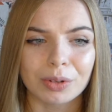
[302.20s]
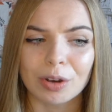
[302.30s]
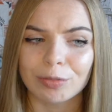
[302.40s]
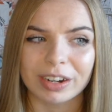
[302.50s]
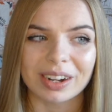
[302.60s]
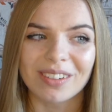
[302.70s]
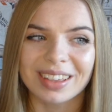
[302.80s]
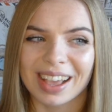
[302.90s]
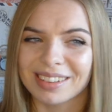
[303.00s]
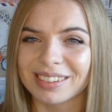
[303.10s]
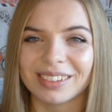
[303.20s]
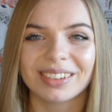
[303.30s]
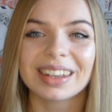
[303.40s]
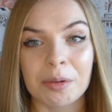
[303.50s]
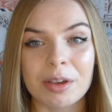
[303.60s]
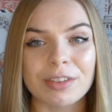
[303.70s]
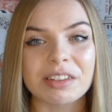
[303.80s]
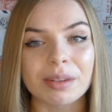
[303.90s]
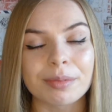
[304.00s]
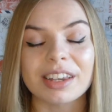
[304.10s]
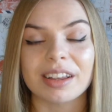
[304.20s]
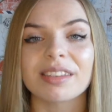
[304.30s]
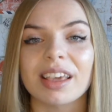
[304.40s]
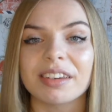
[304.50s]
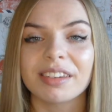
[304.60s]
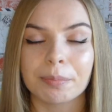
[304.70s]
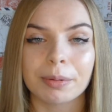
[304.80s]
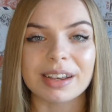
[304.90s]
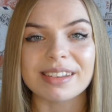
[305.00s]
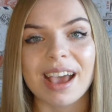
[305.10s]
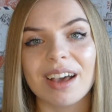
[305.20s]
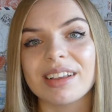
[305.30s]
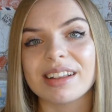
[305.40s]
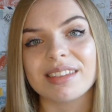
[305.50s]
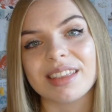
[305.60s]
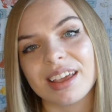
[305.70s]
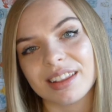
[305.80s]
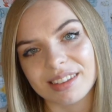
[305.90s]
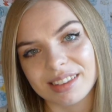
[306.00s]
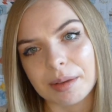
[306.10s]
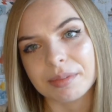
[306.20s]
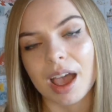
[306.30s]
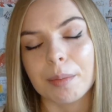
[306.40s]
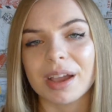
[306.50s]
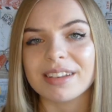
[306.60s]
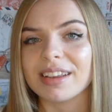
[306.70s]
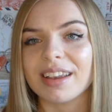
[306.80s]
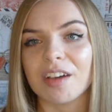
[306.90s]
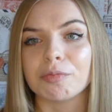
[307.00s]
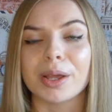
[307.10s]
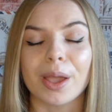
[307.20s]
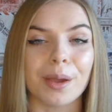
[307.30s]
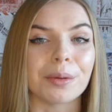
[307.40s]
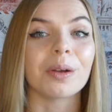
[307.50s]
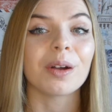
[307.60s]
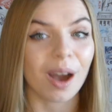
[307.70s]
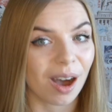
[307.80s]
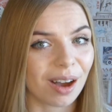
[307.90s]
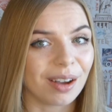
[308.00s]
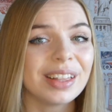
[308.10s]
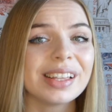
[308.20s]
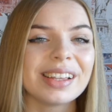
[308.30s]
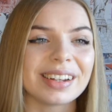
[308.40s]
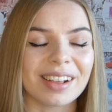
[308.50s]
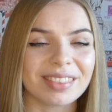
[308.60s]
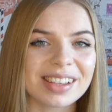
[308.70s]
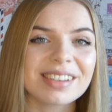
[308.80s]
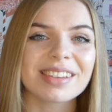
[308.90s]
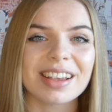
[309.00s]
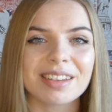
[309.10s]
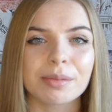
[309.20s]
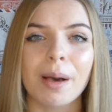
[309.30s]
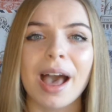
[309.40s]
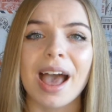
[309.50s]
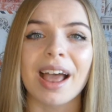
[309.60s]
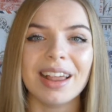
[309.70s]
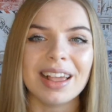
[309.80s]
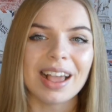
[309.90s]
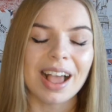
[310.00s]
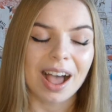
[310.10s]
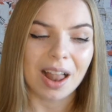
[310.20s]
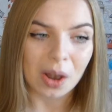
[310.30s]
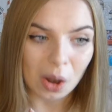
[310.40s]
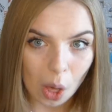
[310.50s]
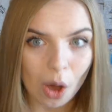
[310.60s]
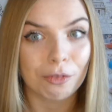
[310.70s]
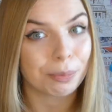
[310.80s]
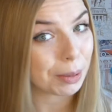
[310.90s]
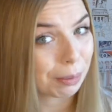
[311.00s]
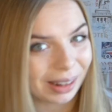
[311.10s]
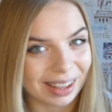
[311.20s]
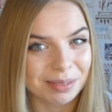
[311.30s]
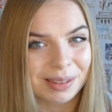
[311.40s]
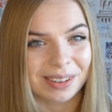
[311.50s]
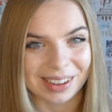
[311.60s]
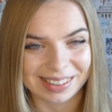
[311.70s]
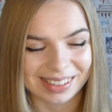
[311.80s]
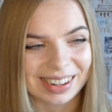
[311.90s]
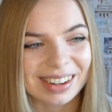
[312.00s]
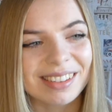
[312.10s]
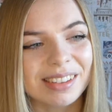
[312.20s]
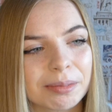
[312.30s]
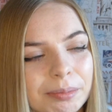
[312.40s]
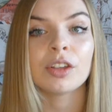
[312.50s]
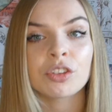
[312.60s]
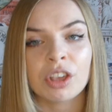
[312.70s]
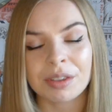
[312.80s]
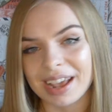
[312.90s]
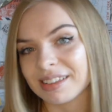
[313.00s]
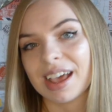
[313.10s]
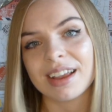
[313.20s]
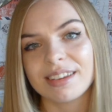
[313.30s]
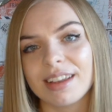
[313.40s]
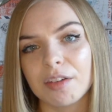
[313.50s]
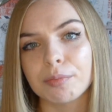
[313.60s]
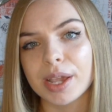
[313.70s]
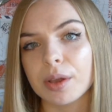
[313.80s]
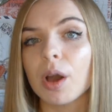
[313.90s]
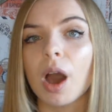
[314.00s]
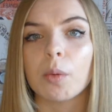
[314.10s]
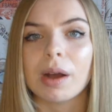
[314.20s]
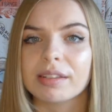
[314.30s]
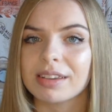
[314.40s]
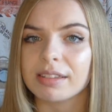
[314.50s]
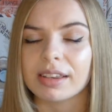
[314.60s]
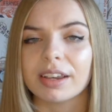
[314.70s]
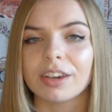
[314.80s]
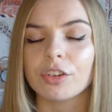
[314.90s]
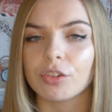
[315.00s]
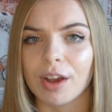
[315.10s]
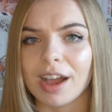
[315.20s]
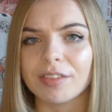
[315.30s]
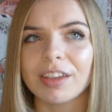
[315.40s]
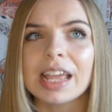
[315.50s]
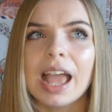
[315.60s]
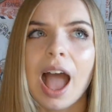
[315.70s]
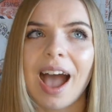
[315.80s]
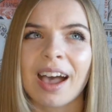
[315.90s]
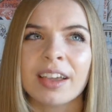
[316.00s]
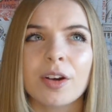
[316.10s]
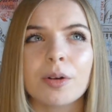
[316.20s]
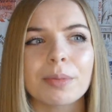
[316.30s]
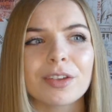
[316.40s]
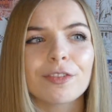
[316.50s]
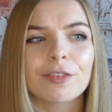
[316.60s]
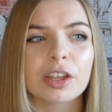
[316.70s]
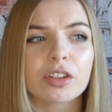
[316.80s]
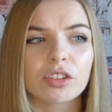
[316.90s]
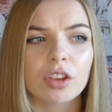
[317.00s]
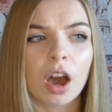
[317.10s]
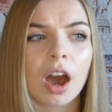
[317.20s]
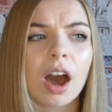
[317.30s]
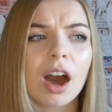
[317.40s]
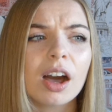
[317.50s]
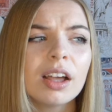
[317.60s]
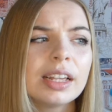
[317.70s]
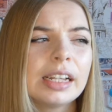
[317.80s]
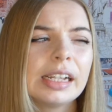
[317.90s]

not very long at all. However, something else that I should point out is that at the same time I did have my own car. Now this is where a lot of people ask me questions. So yes, I did have my own car whilst I was learning to drive. I got my first car